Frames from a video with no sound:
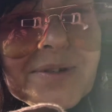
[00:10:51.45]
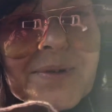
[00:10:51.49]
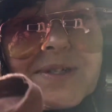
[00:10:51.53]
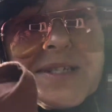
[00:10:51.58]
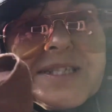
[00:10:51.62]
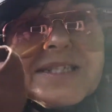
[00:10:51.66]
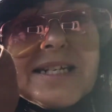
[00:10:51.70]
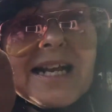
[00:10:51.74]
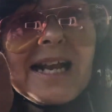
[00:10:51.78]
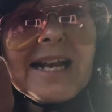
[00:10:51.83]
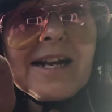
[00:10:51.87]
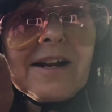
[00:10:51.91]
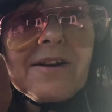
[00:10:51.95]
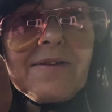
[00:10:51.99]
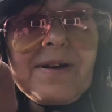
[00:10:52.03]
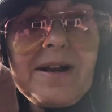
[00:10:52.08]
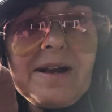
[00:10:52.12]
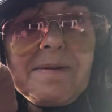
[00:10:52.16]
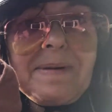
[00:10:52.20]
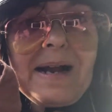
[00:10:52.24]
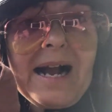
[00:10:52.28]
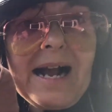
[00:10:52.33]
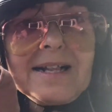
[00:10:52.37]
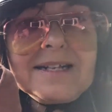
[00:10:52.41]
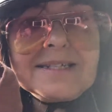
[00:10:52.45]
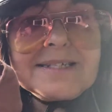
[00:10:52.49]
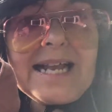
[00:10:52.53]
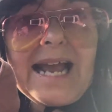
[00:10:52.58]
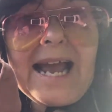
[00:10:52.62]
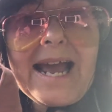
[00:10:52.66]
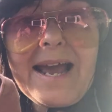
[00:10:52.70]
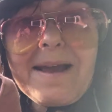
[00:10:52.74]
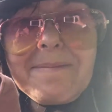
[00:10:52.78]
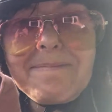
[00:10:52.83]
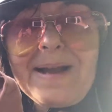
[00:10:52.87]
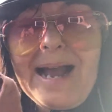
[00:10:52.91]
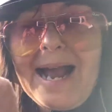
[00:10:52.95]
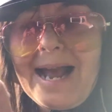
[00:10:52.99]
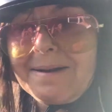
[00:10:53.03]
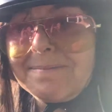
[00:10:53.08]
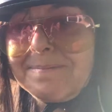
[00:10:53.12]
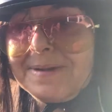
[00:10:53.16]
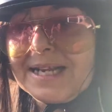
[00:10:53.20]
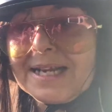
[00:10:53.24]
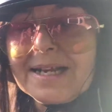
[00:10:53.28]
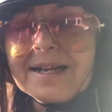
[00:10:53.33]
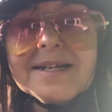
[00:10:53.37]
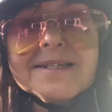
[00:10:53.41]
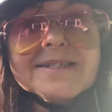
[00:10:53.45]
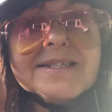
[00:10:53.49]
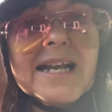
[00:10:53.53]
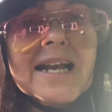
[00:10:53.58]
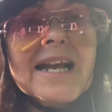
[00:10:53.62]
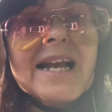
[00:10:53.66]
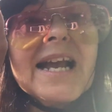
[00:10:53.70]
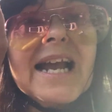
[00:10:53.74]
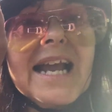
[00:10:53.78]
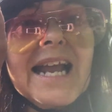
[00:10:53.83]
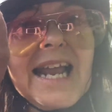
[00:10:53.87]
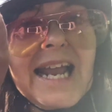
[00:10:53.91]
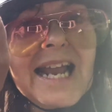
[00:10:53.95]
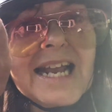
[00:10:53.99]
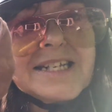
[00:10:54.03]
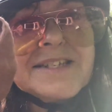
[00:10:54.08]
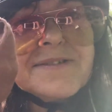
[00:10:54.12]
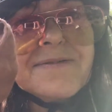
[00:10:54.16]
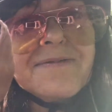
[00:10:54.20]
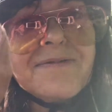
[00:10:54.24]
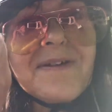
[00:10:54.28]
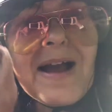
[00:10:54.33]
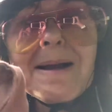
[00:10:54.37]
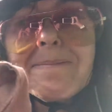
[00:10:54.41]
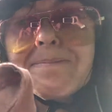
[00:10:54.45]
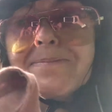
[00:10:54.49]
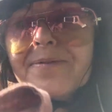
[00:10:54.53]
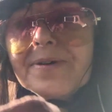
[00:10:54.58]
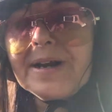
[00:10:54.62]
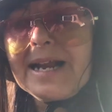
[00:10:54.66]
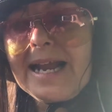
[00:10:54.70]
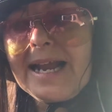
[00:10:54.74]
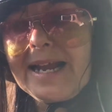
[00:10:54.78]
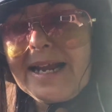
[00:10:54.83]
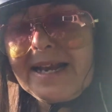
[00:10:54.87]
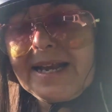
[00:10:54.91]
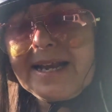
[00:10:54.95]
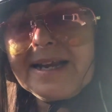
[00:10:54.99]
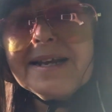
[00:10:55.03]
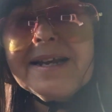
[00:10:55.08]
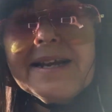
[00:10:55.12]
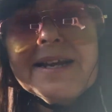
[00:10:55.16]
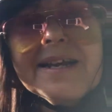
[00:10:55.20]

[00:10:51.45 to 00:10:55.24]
a secret about this hairband because it is fabric,